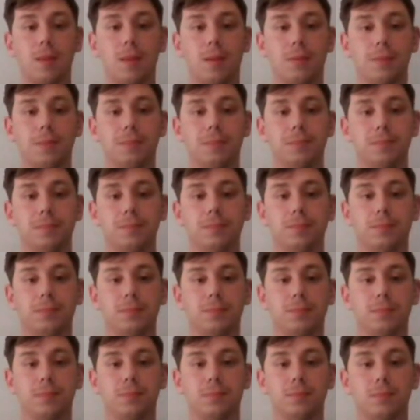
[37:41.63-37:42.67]

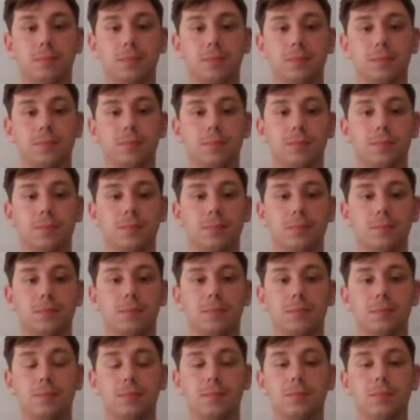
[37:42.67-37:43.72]

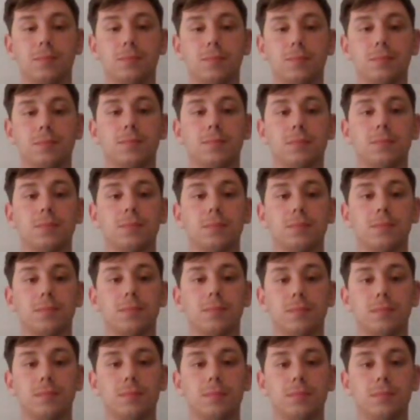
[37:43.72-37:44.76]

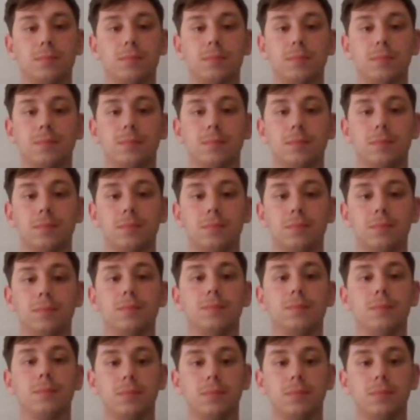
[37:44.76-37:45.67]
No words are spoken by the person on screen.